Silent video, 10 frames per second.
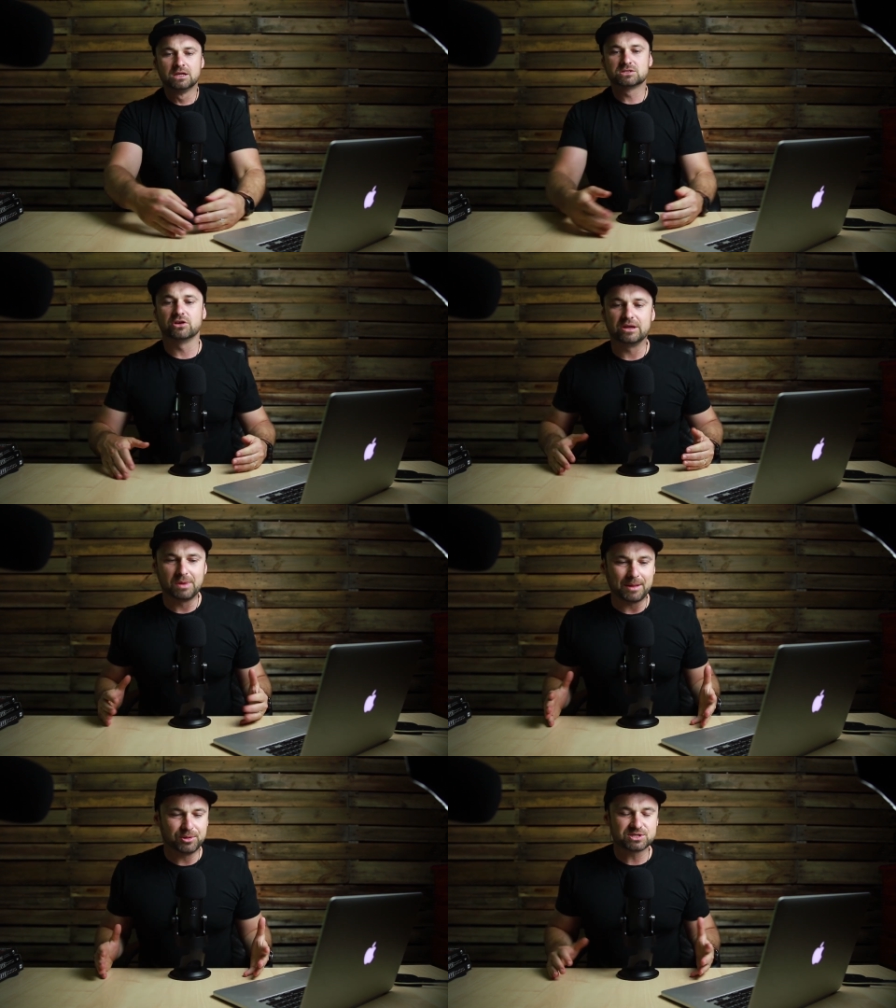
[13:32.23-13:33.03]
So, in
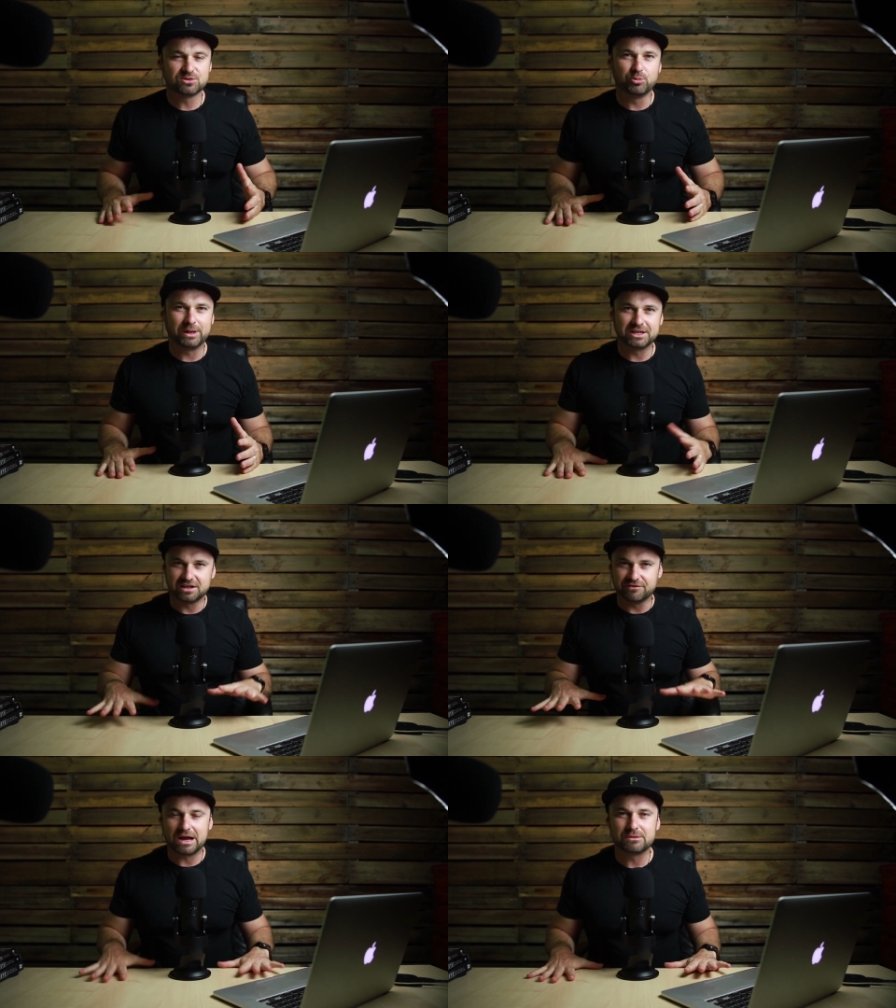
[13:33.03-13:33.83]
my personal
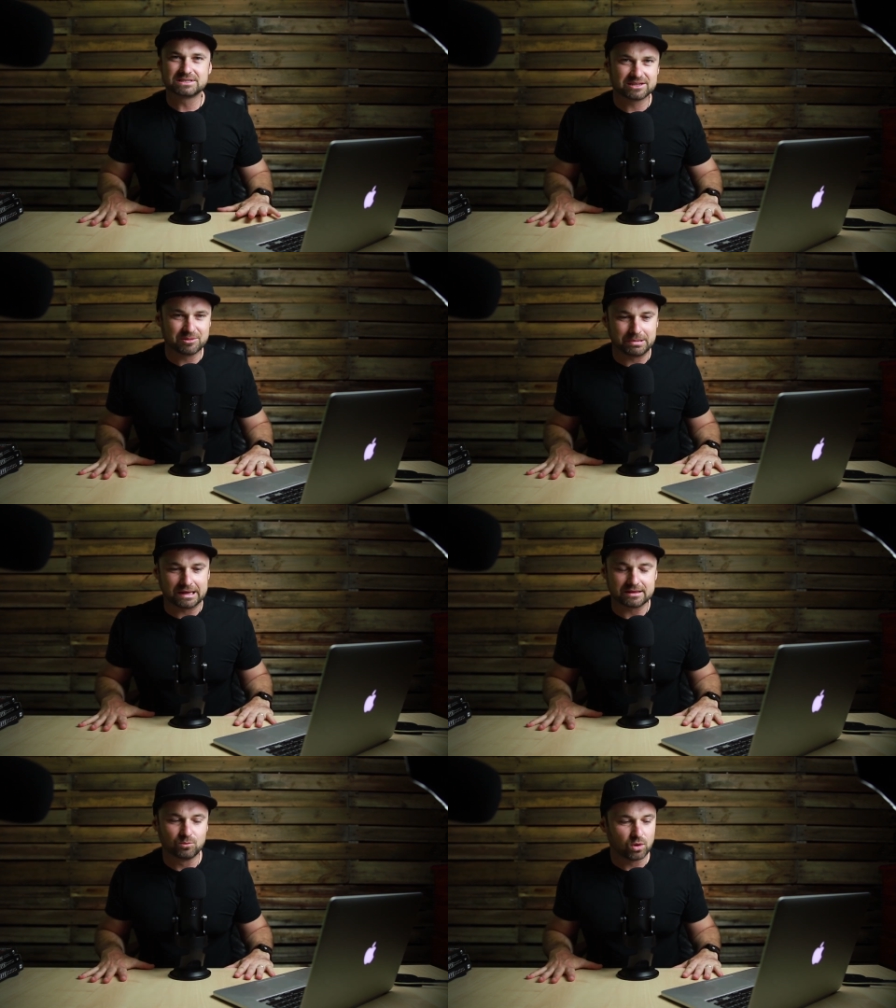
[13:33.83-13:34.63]
opinion, if I was to
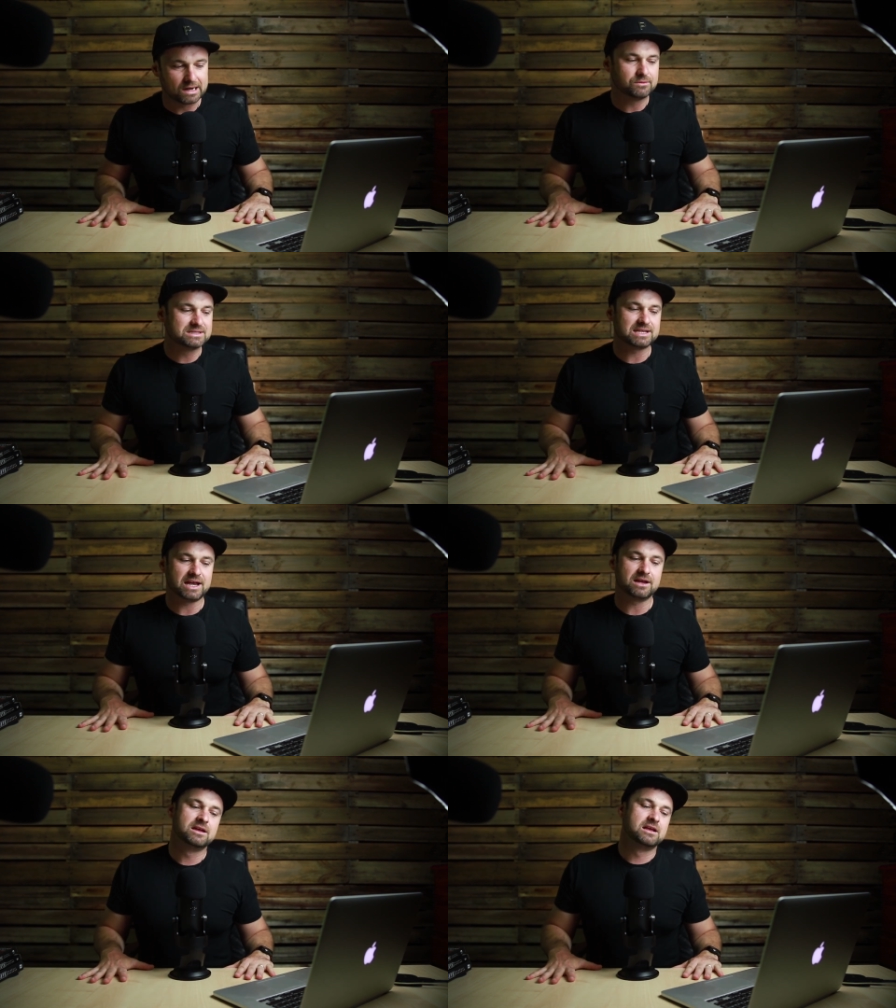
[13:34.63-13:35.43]
compare them, what I would
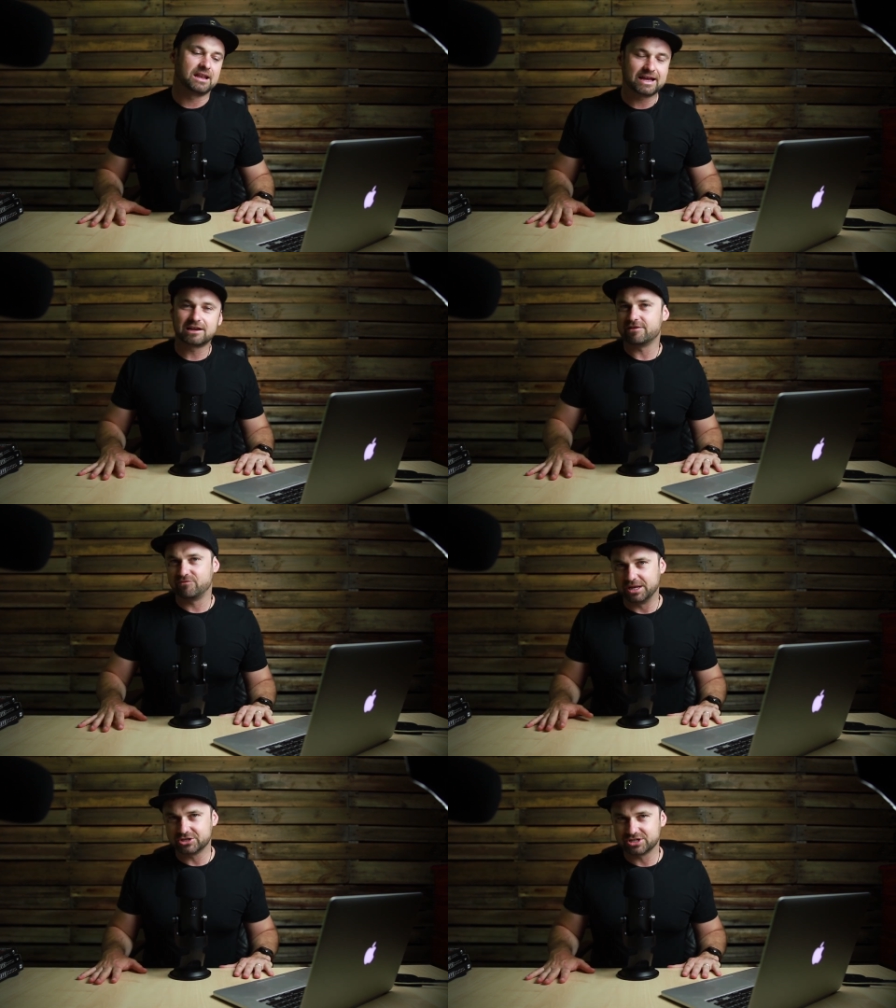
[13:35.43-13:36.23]
say, like I
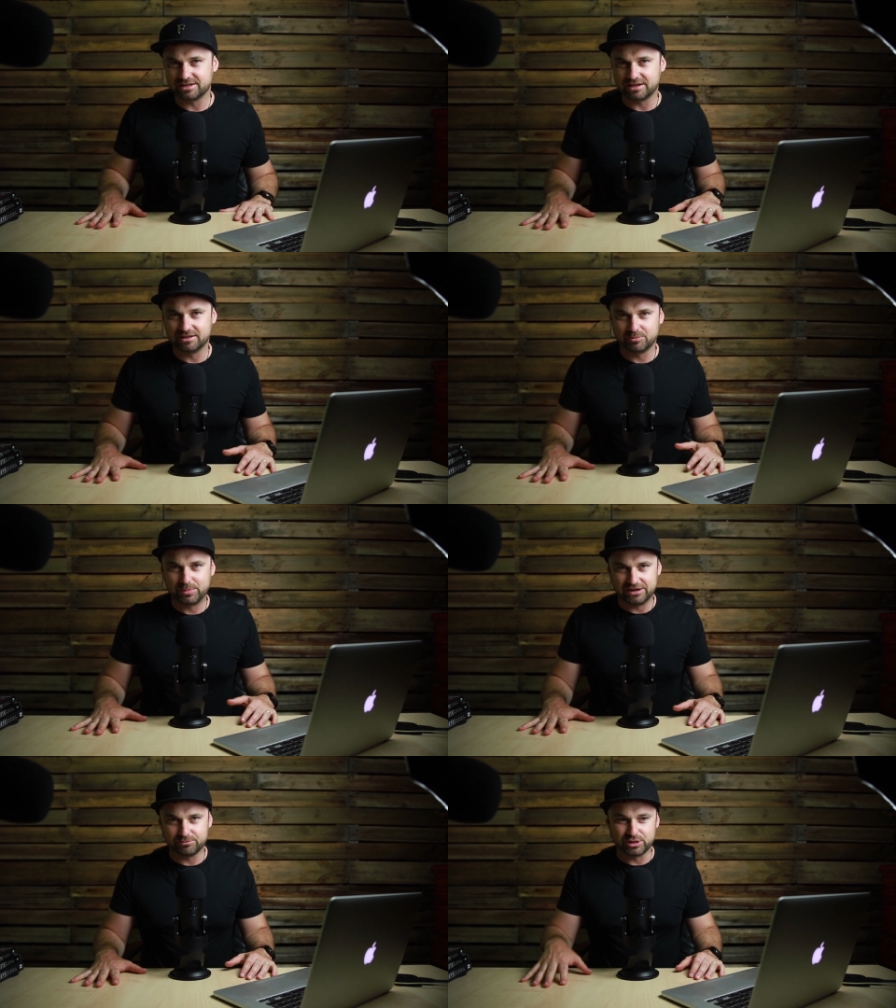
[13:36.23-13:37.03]
have mentioned in the
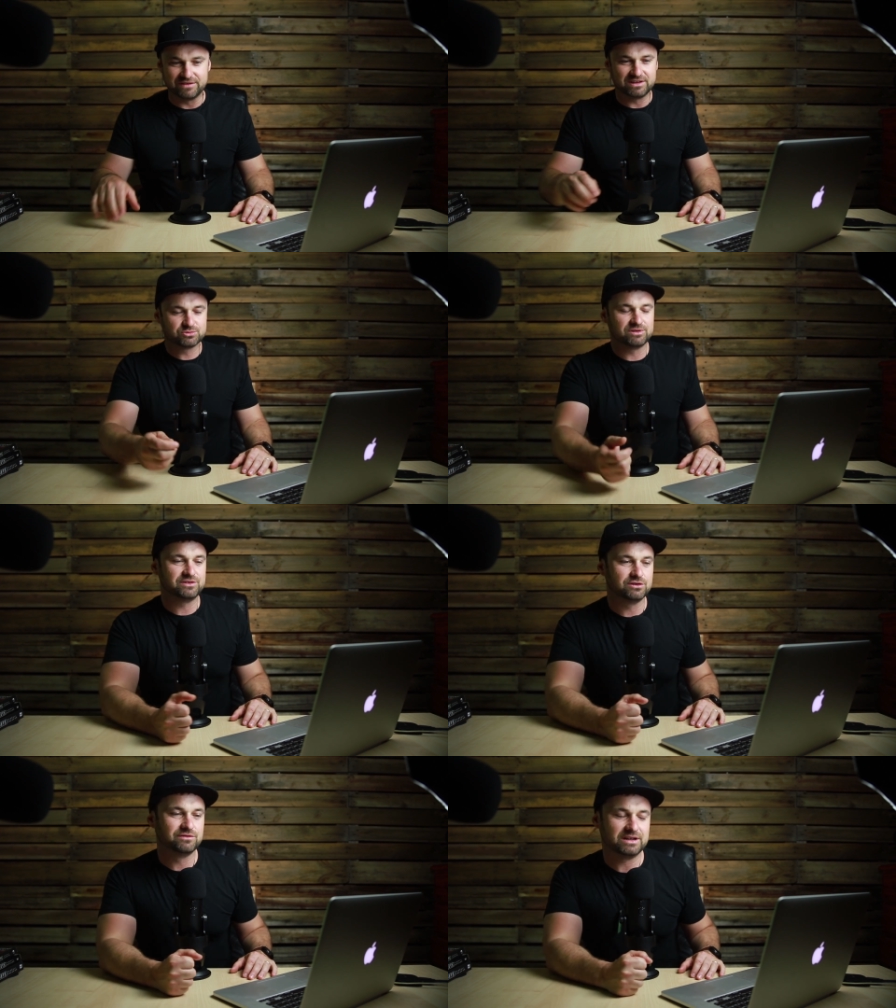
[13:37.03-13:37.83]
previous
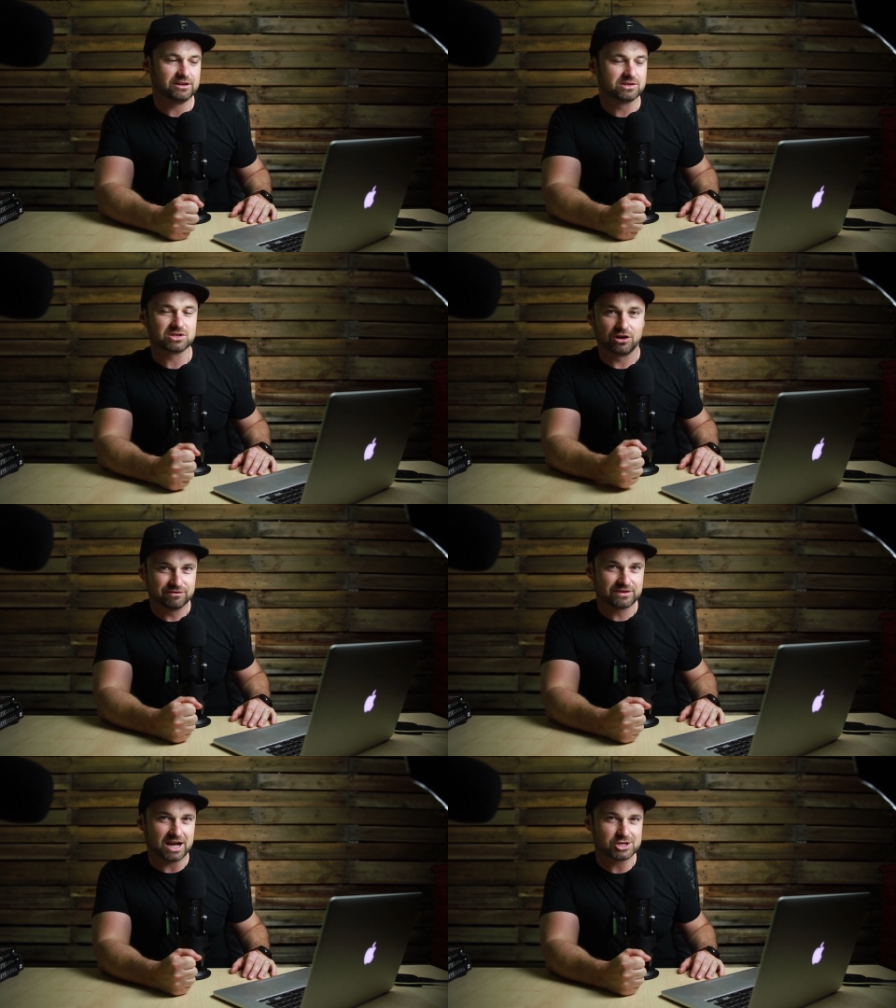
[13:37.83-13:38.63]
review videos
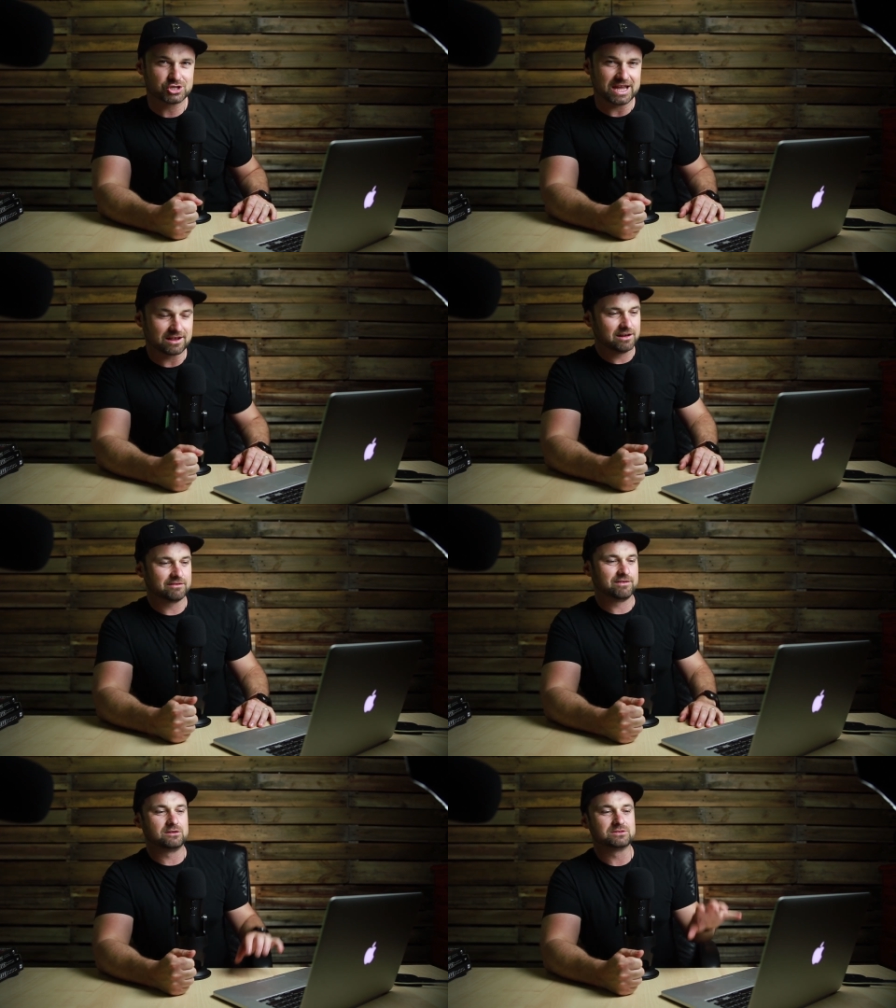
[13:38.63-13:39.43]
of Kartra and
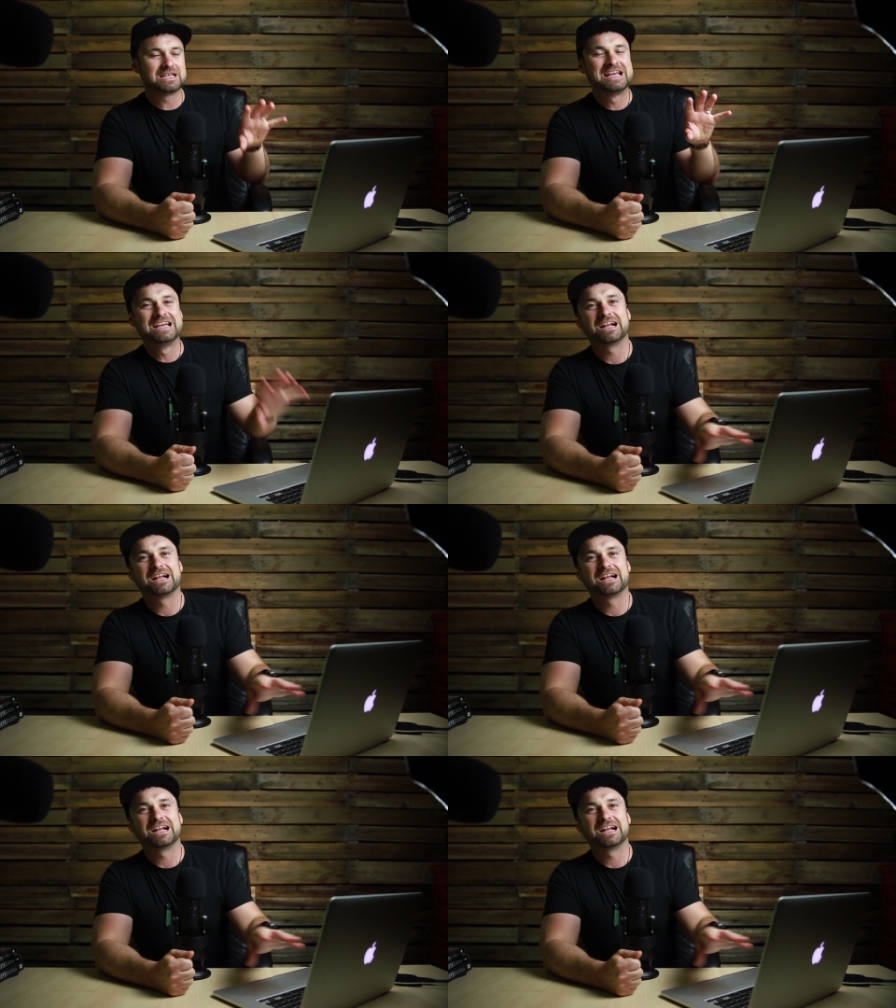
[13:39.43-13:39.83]
ClickFunnels,